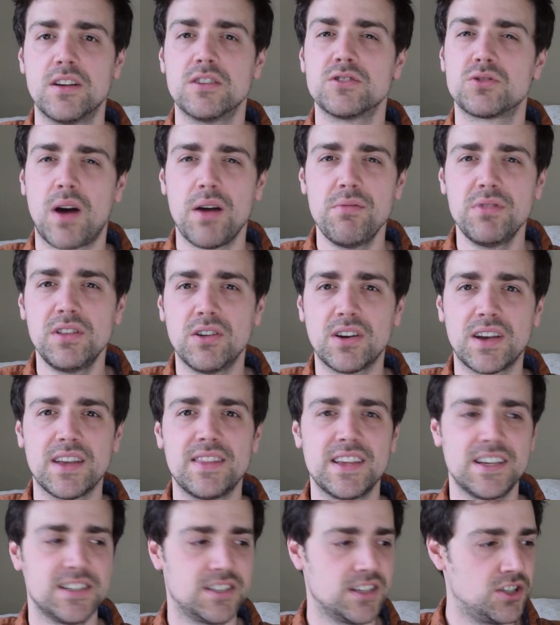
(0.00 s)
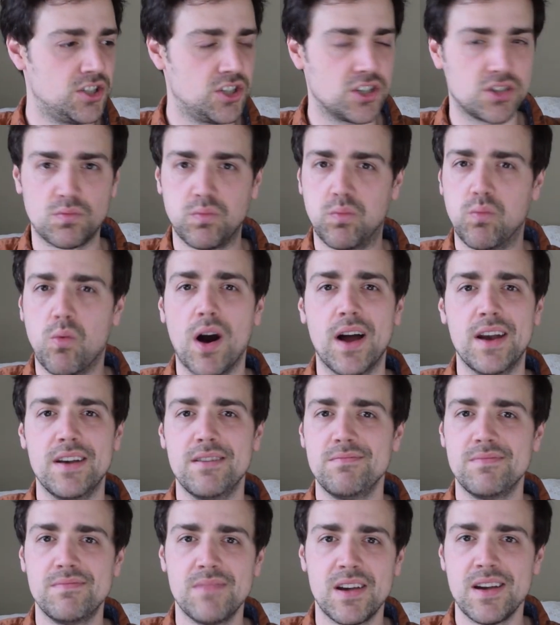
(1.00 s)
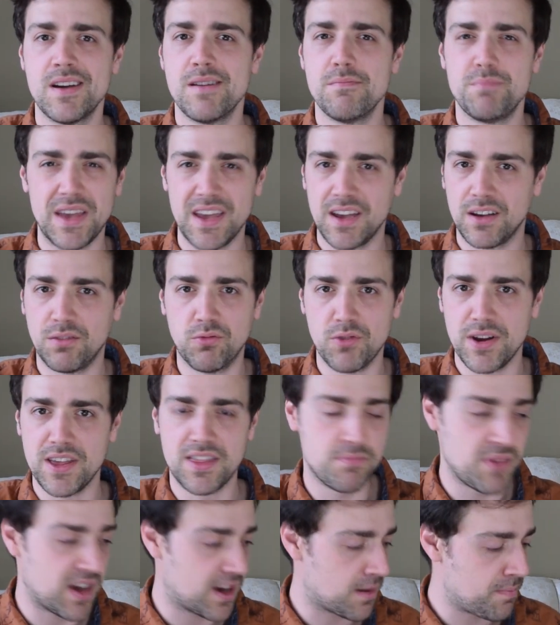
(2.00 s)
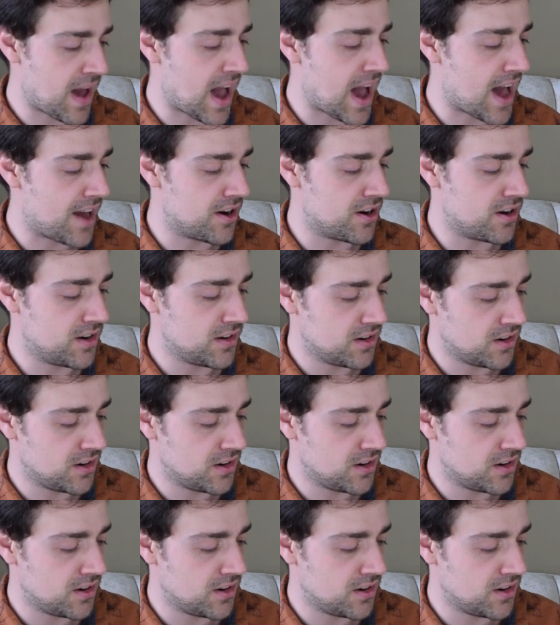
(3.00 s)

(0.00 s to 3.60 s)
So I would look at this as just one big rhythmic pattern,